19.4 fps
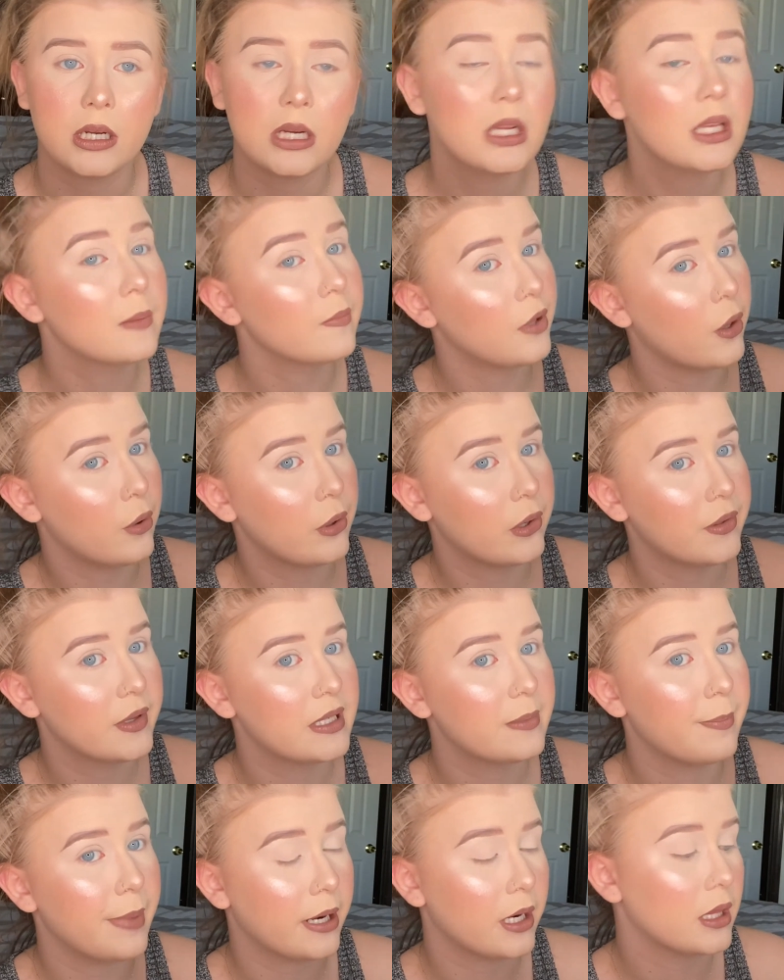I'm going with this
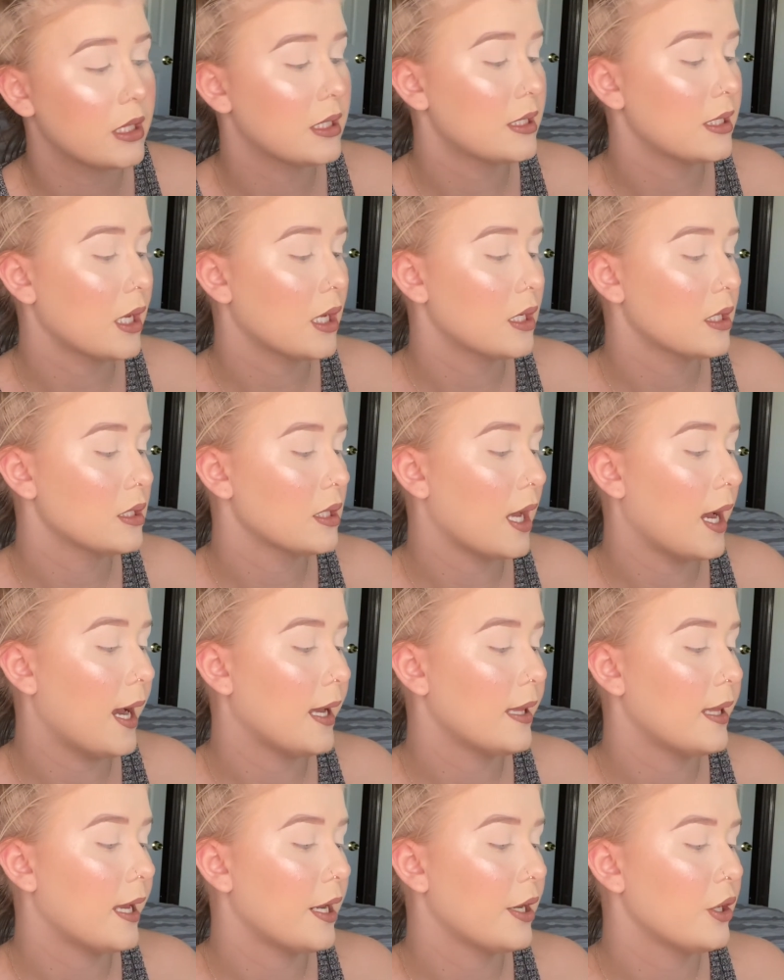Better Than Sex
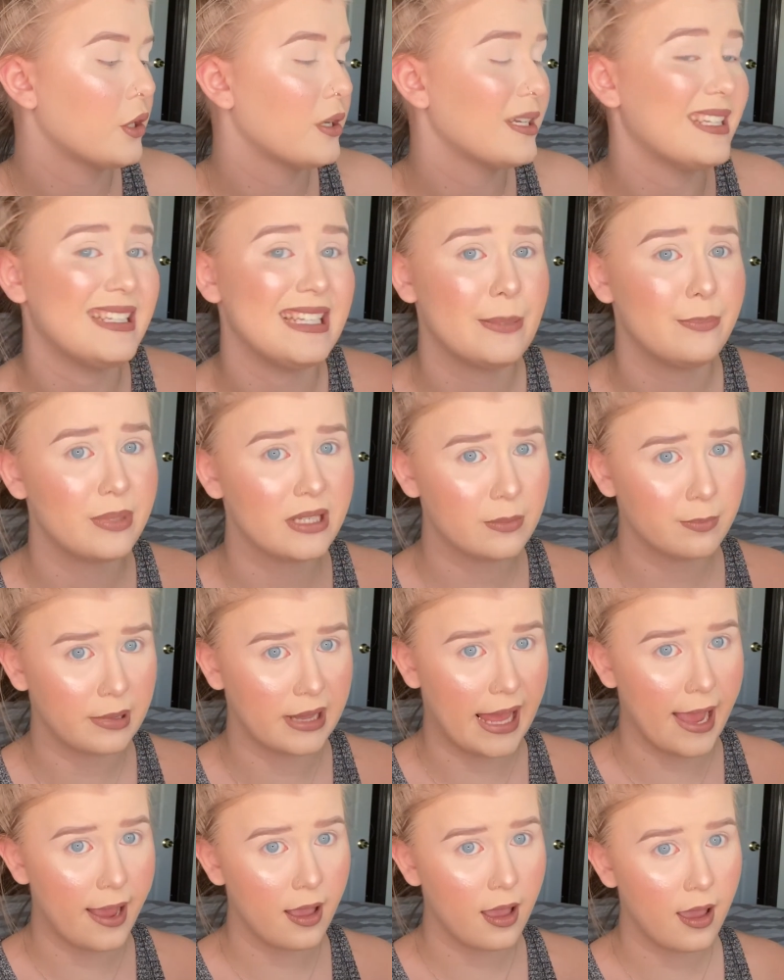eyeliner in Deepest
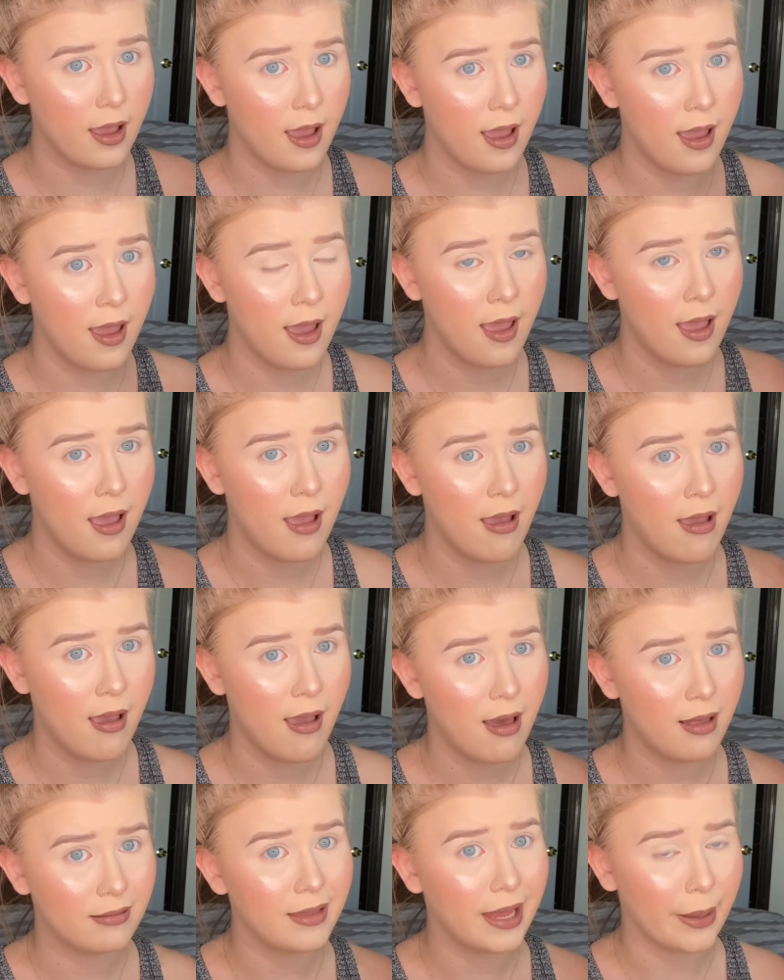Black.
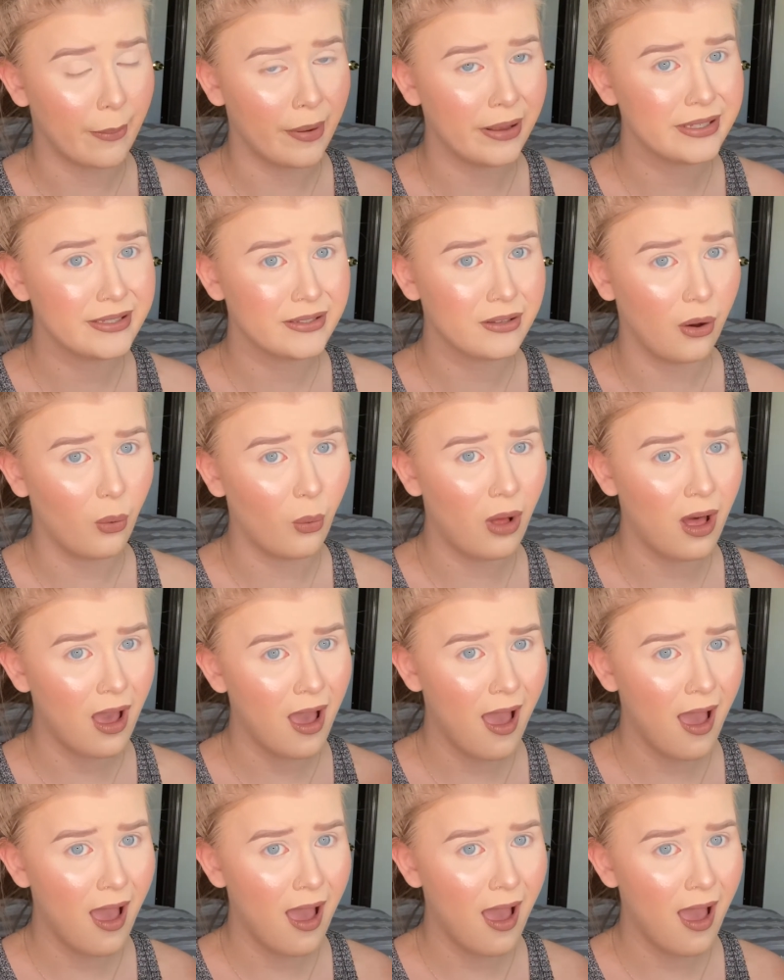Like my soul.